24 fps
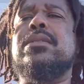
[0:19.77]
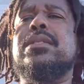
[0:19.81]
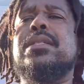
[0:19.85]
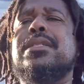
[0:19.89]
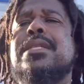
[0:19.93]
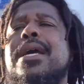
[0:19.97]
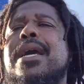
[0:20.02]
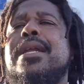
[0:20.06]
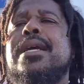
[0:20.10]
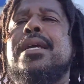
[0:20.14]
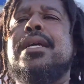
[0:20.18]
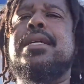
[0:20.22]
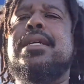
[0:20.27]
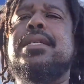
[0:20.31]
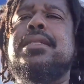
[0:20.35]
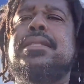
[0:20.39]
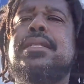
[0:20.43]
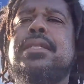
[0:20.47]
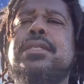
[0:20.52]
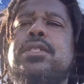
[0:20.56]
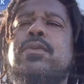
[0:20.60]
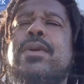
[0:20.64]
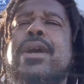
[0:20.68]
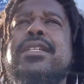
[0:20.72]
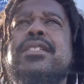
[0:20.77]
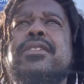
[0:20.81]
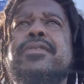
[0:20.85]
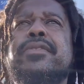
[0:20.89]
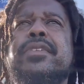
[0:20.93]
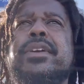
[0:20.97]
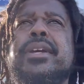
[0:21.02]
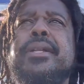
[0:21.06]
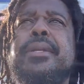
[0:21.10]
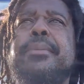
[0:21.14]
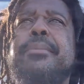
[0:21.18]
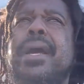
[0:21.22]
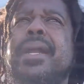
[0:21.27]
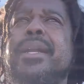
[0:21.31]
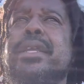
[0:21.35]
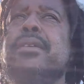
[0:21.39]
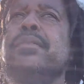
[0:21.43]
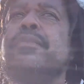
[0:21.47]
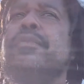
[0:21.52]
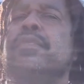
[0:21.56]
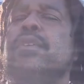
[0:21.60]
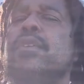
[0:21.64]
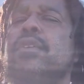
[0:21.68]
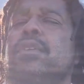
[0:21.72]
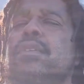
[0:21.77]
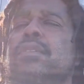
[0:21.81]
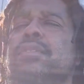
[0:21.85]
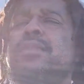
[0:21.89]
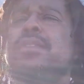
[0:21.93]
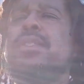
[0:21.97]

is not a good situation for anybody involved.